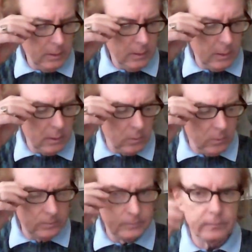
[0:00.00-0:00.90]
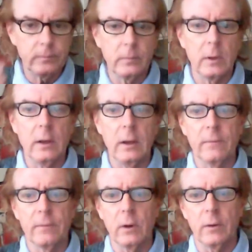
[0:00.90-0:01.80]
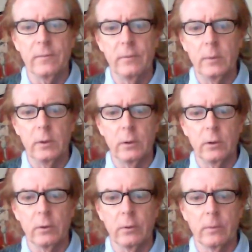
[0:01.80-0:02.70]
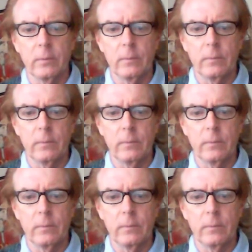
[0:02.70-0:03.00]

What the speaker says: Now, if you're not familiar